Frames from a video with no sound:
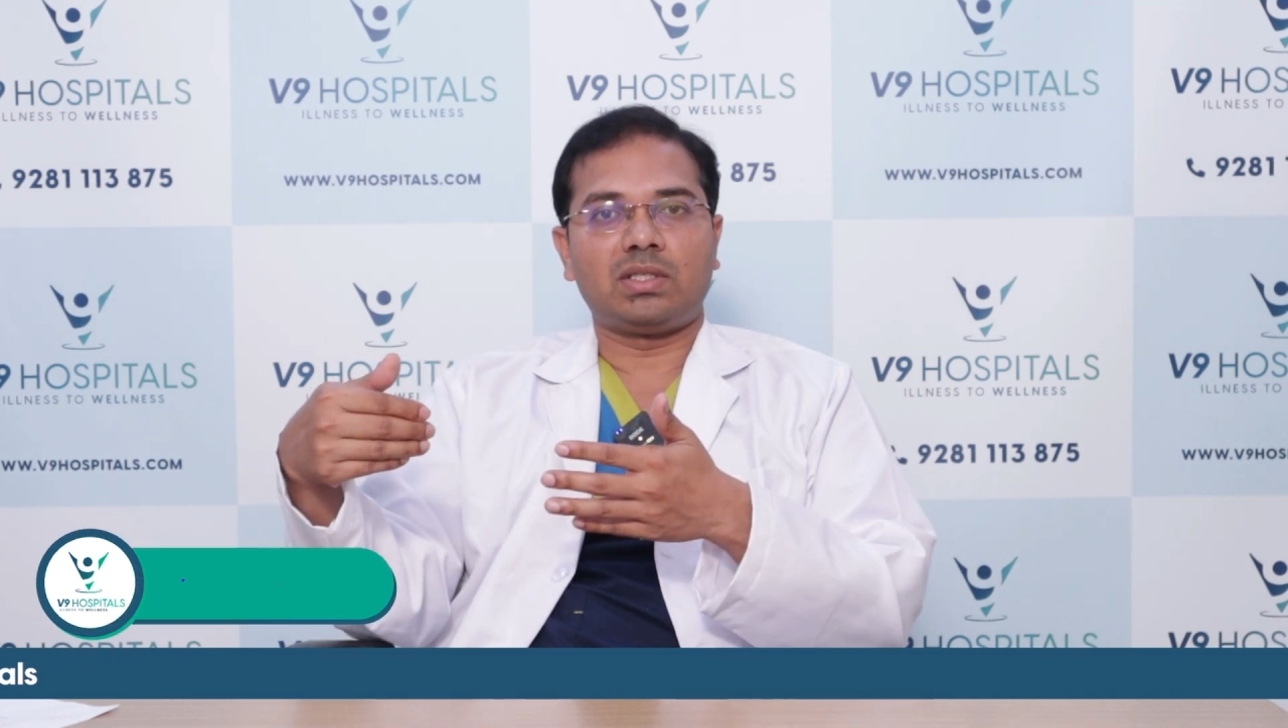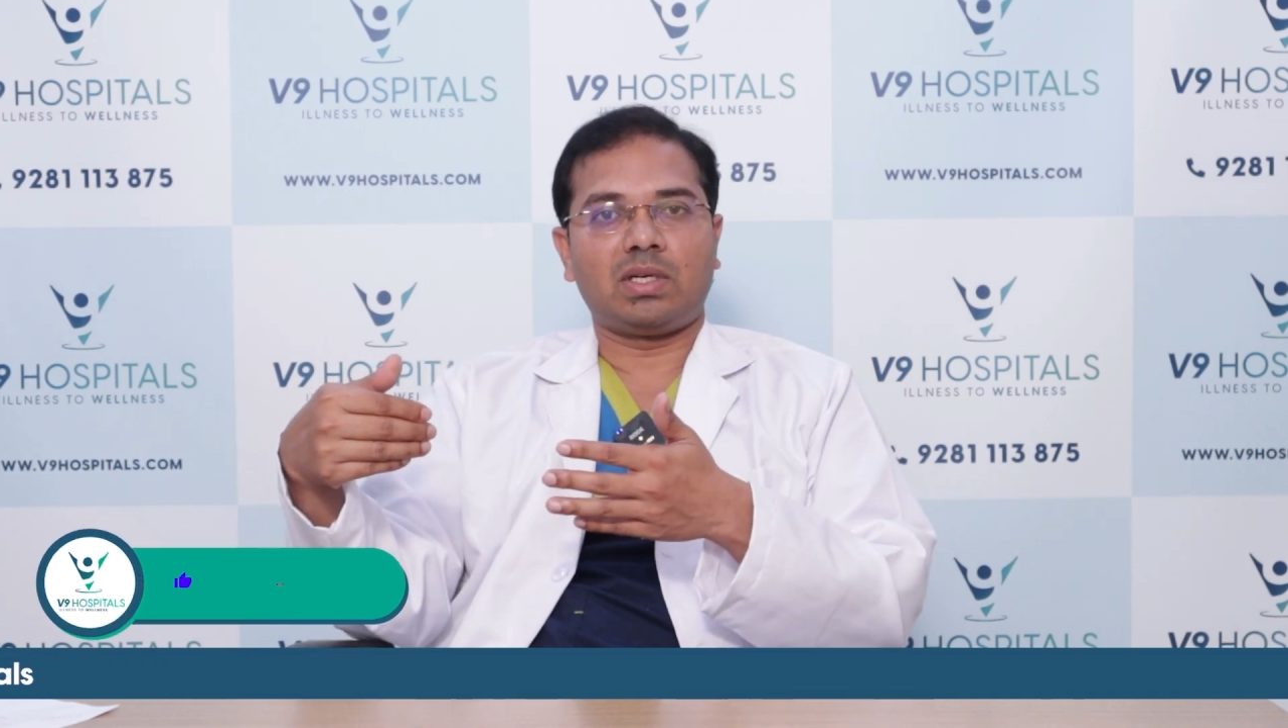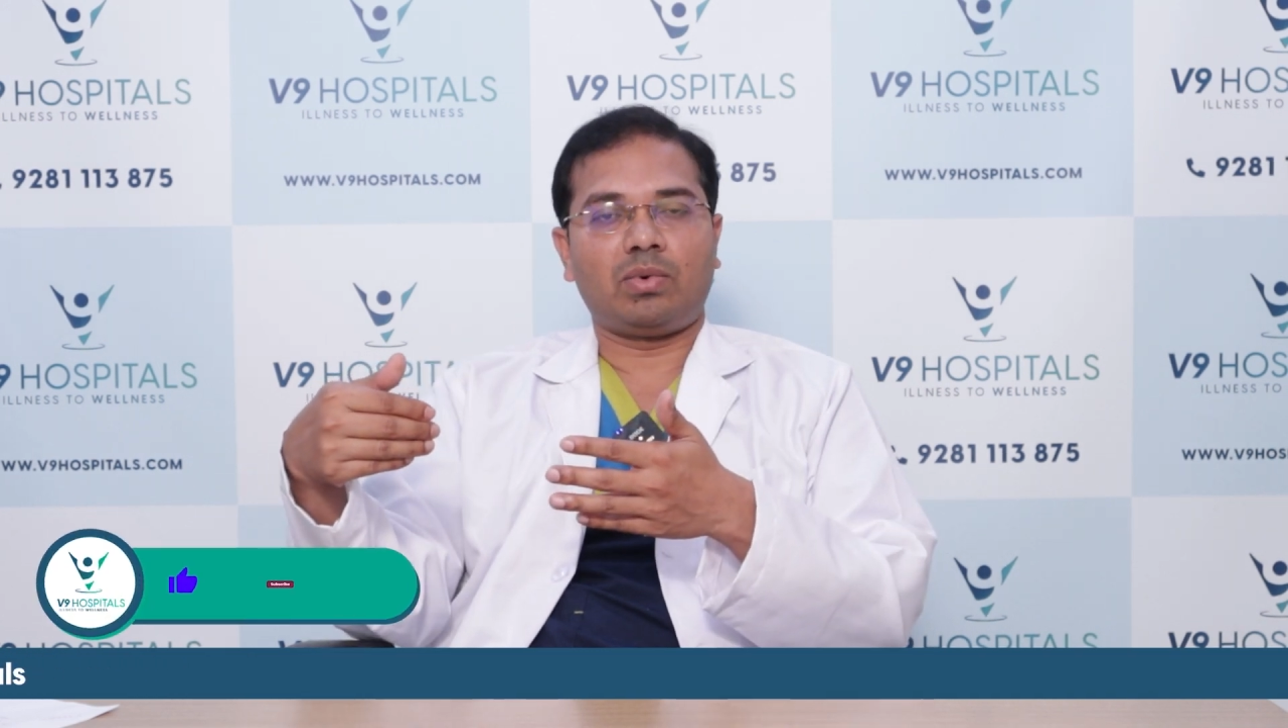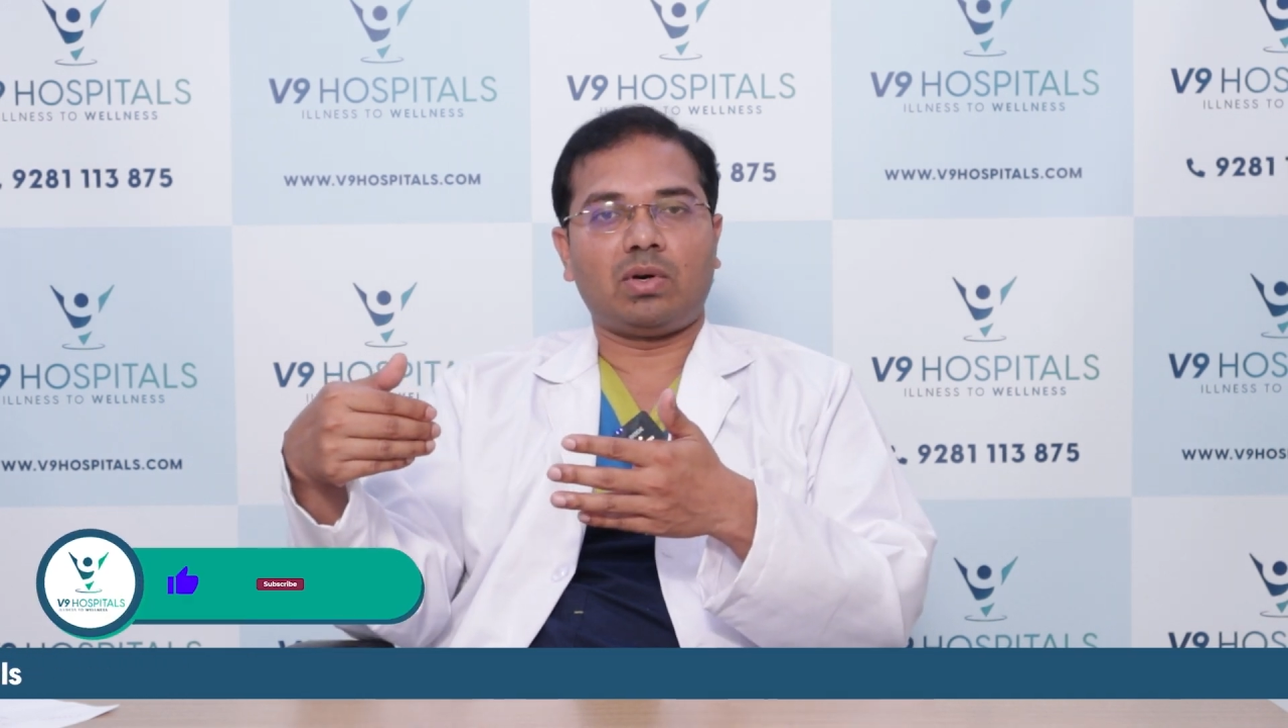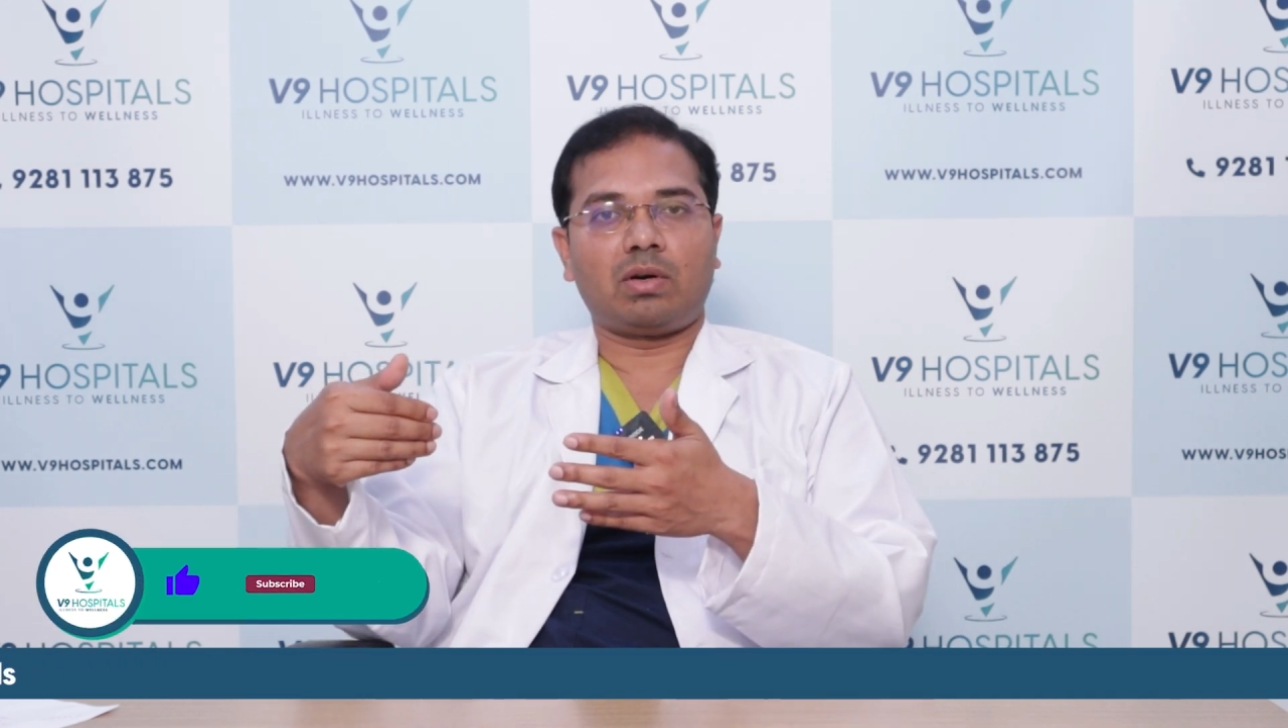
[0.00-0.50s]
is
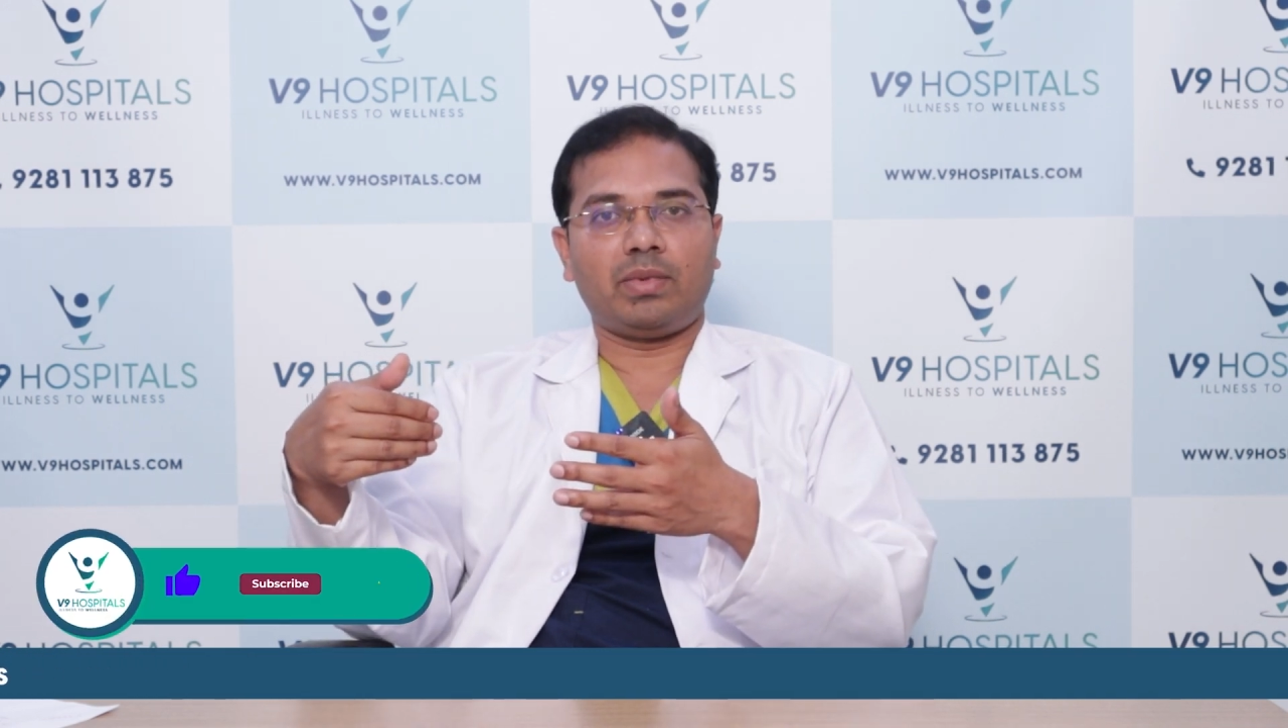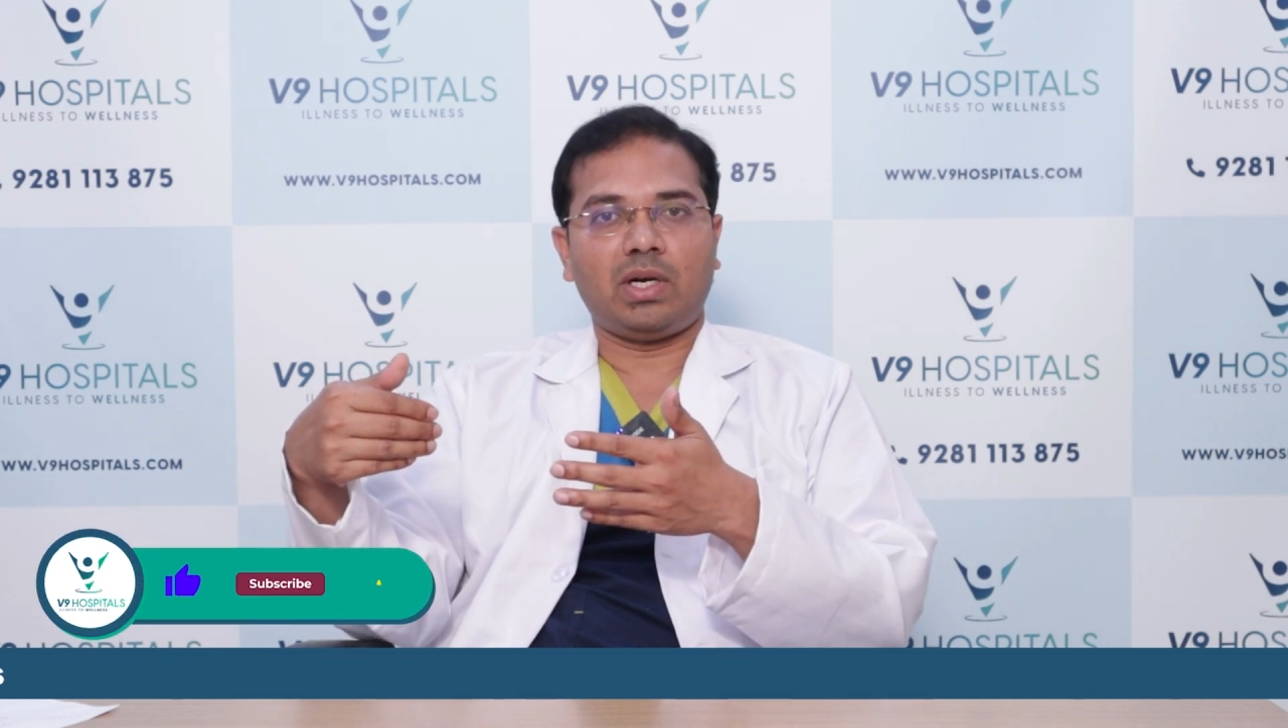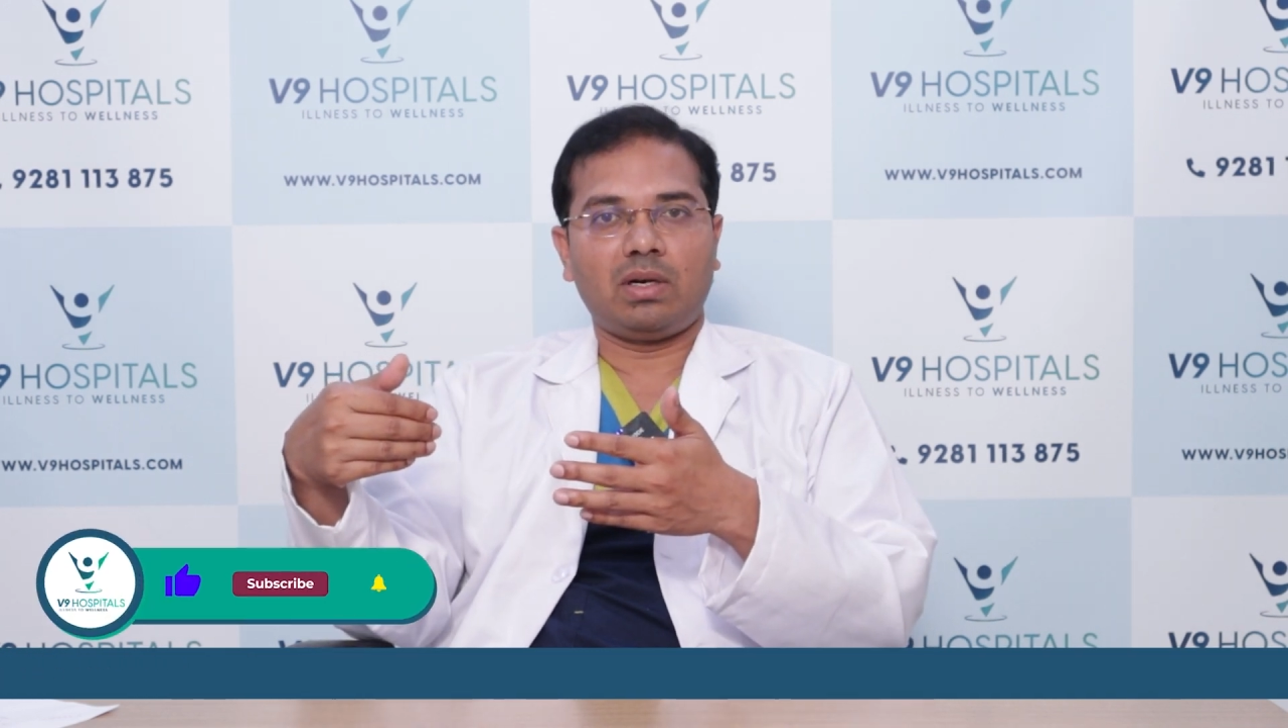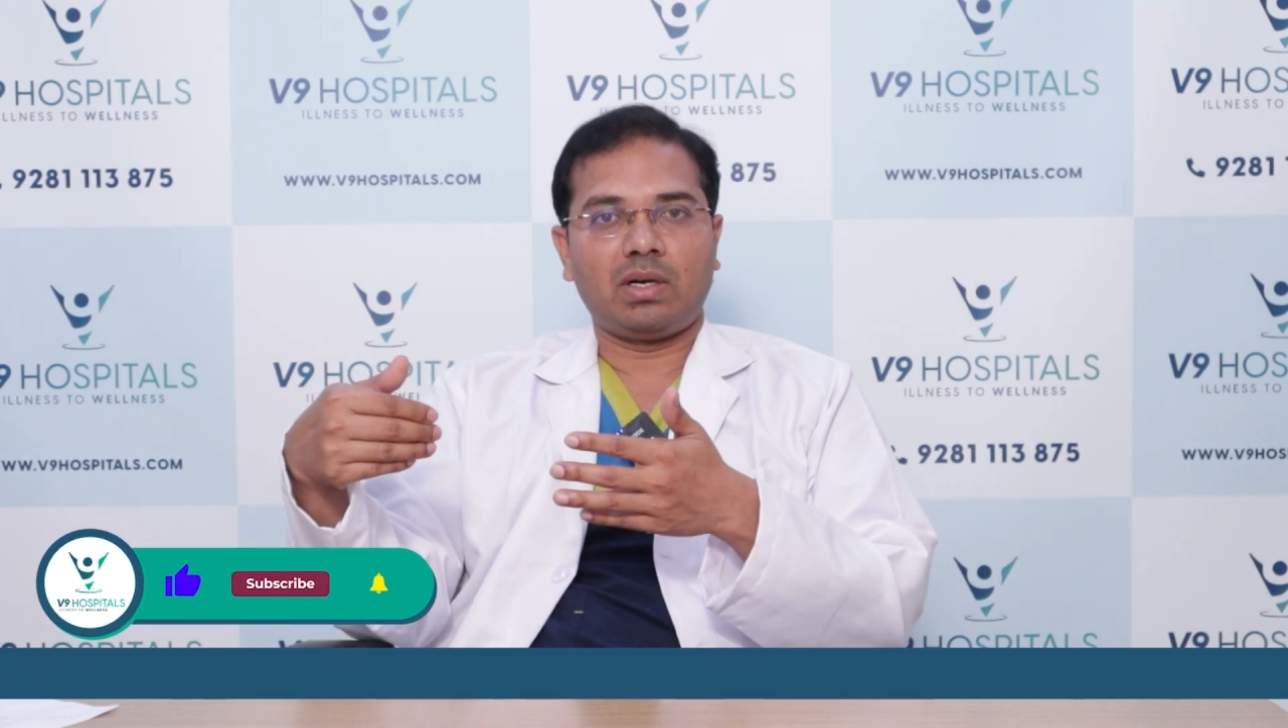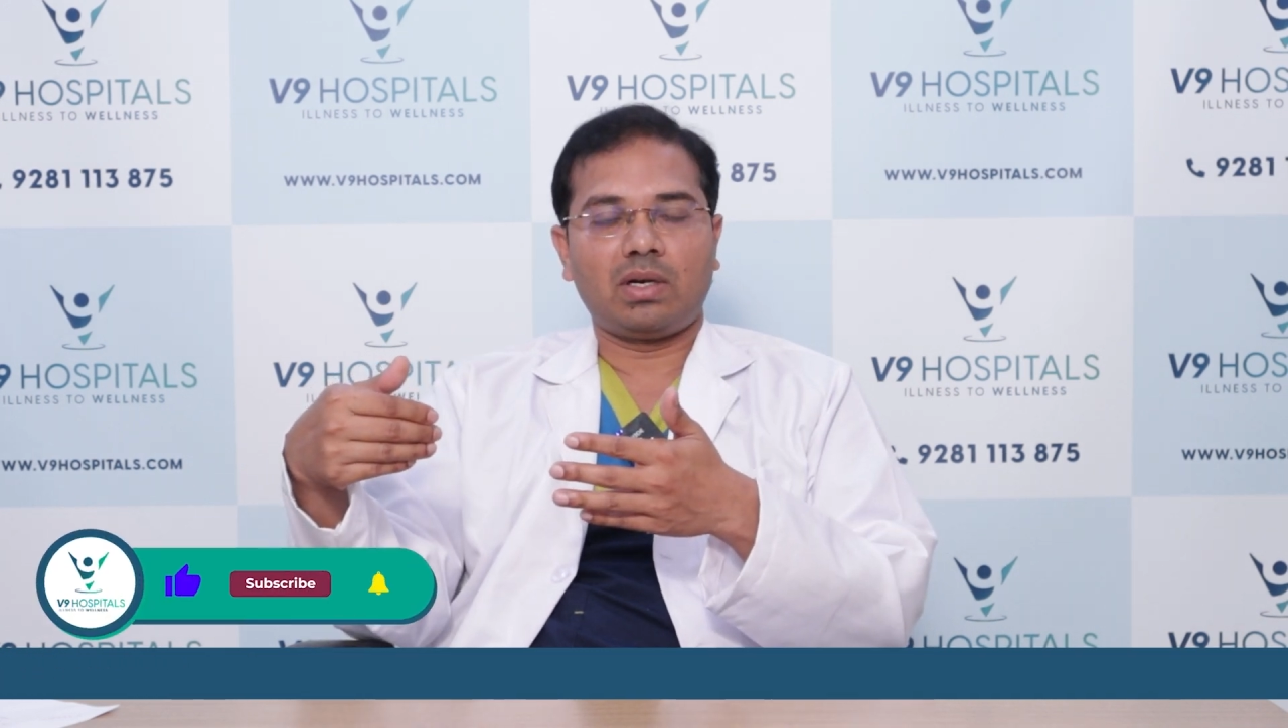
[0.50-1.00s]

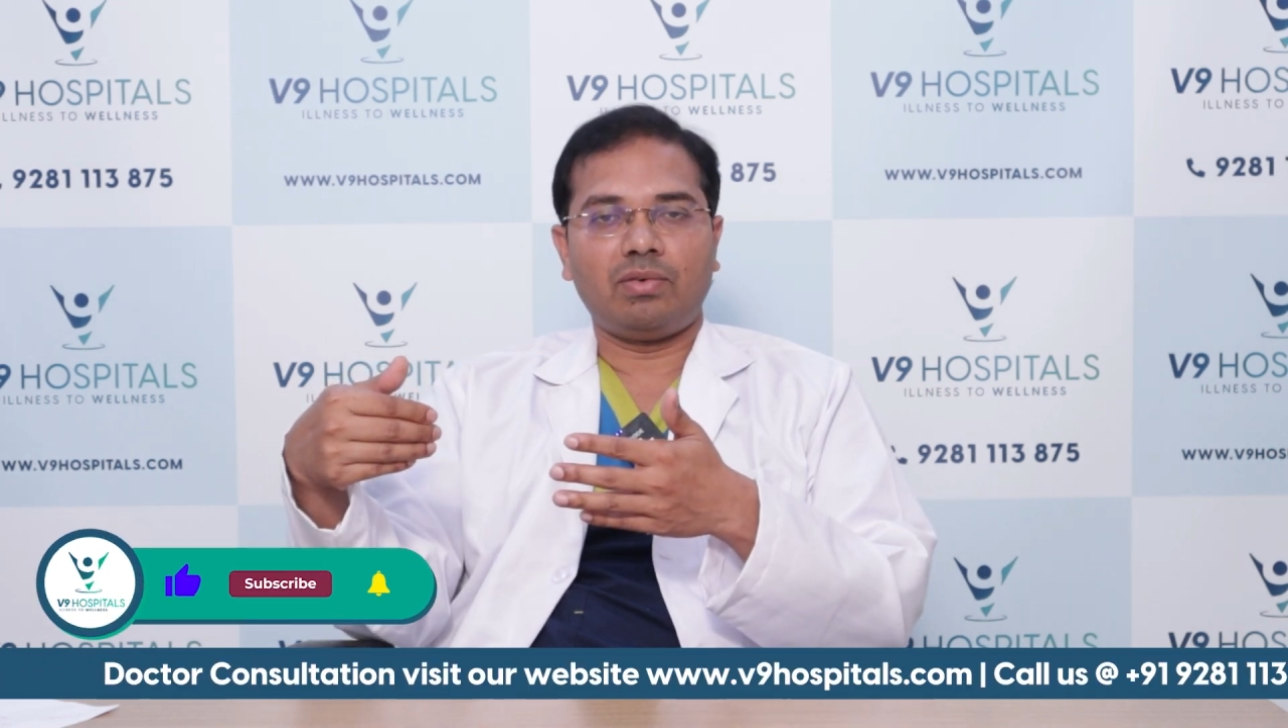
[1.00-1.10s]
abnormal,